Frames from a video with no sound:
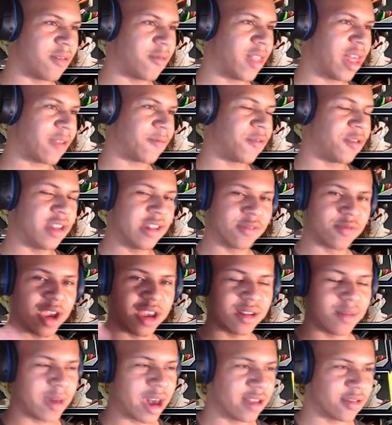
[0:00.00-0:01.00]
Like for these
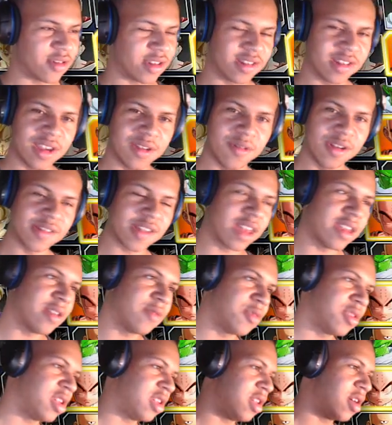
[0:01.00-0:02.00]
randomizer series, I didn't
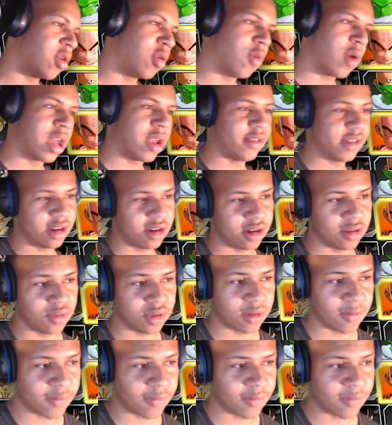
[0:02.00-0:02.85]
really know what I was gonna do with the